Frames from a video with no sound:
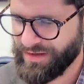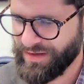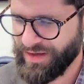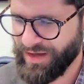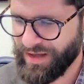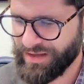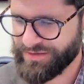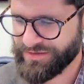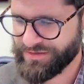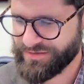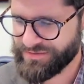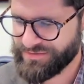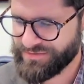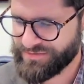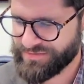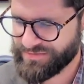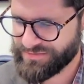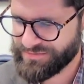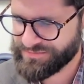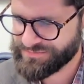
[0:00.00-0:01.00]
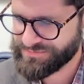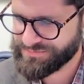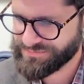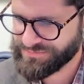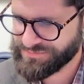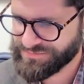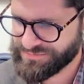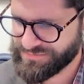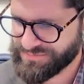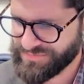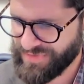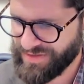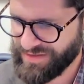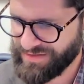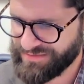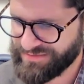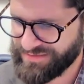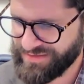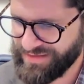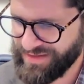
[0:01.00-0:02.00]
Others,
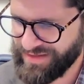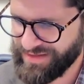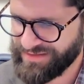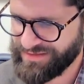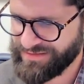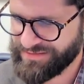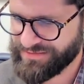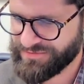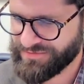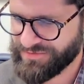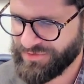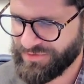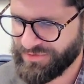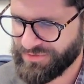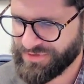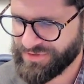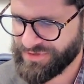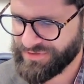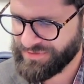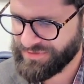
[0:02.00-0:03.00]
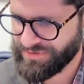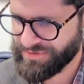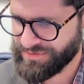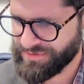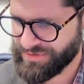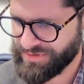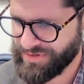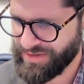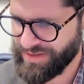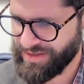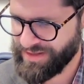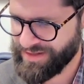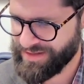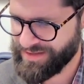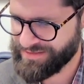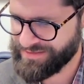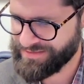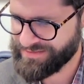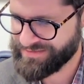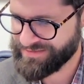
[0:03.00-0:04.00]
Xenades of Corinth
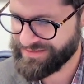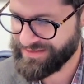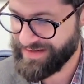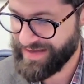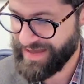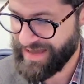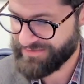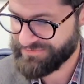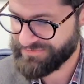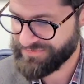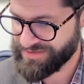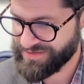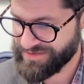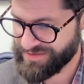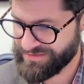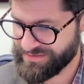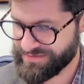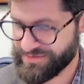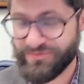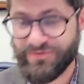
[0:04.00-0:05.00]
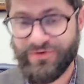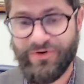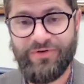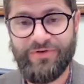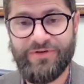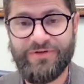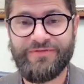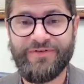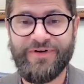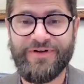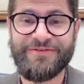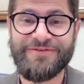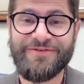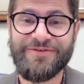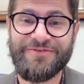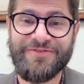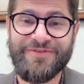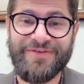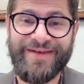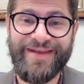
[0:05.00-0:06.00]
and Xenophanes of Colophon. So
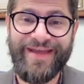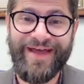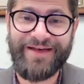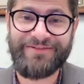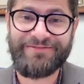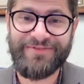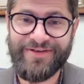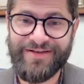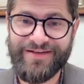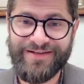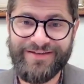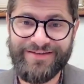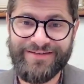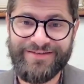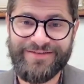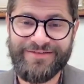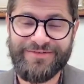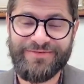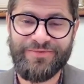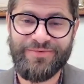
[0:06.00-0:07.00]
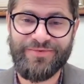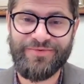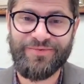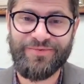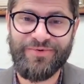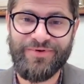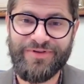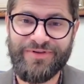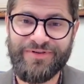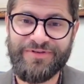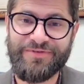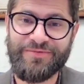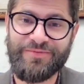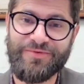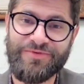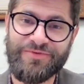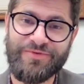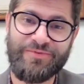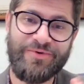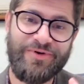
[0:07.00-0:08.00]
Xenophanes was one of
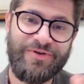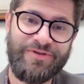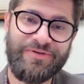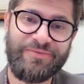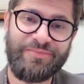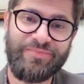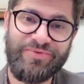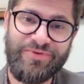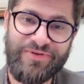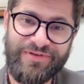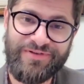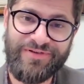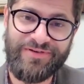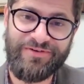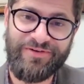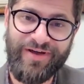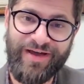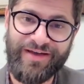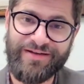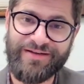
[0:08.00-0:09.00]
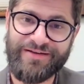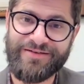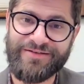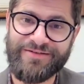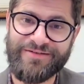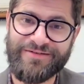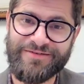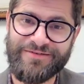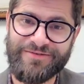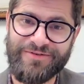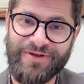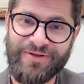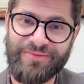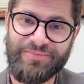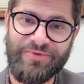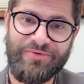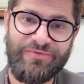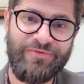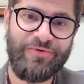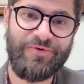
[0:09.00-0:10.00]
the pre-Socratics, right,
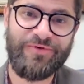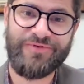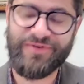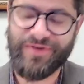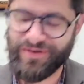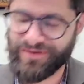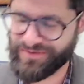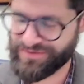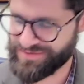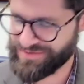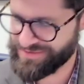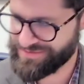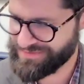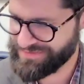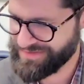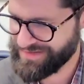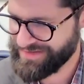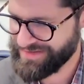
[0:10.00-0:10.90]
before Socrates.